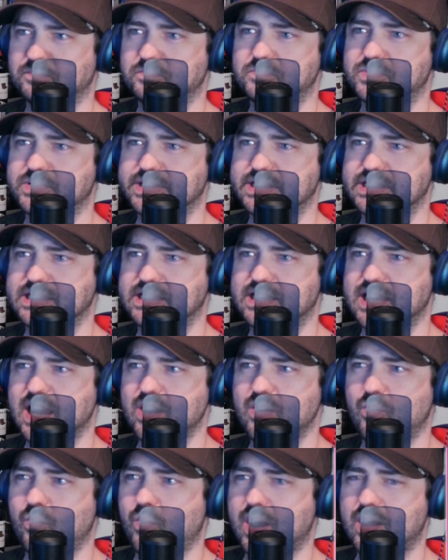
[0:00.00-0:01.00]
stay
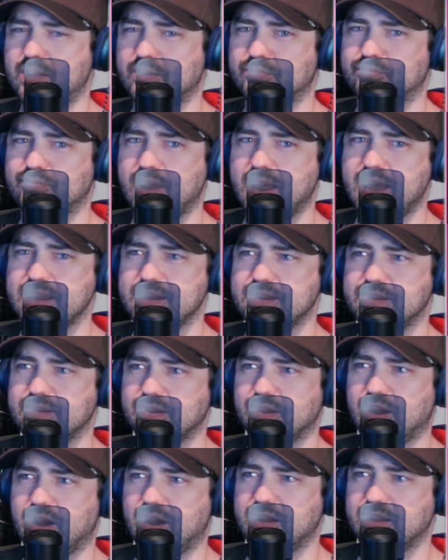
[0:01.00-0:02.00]
well read
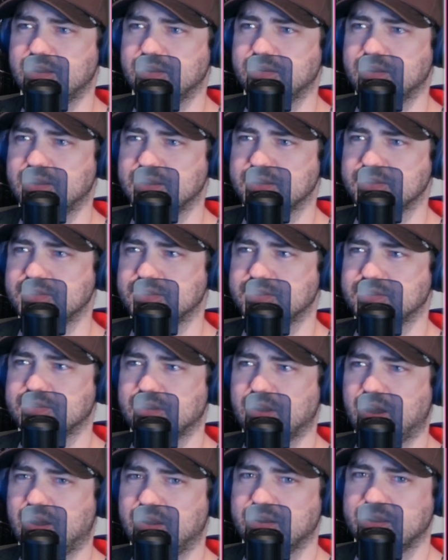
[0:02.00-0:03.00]
on his
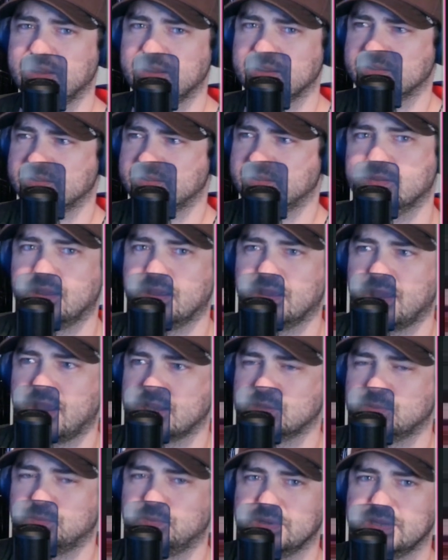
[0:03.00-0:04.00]

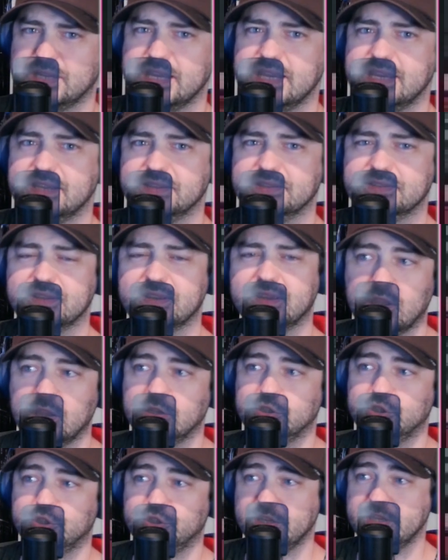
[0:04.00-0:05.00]
expertise.
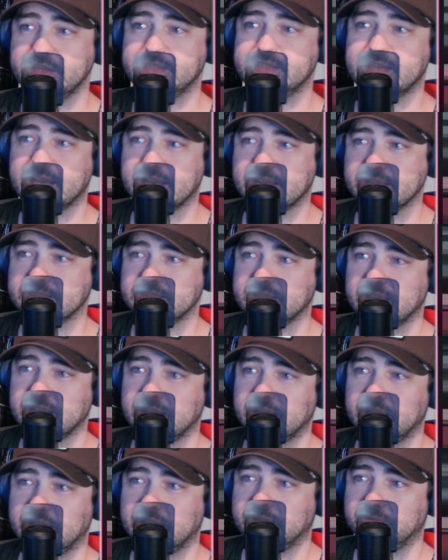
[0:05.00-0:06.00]
She says
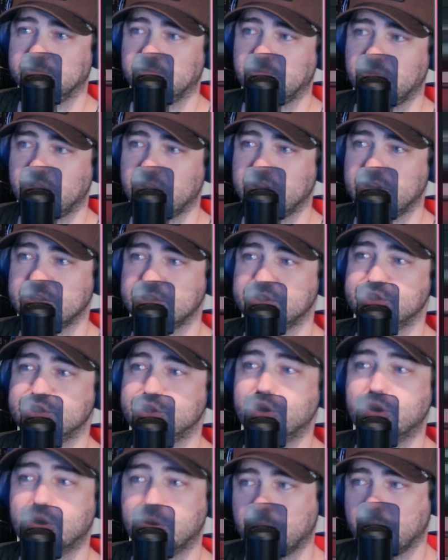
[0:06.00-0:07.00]
the
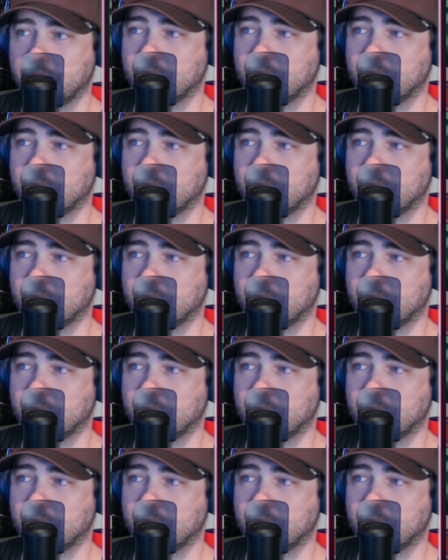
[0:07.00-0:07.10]
disturbing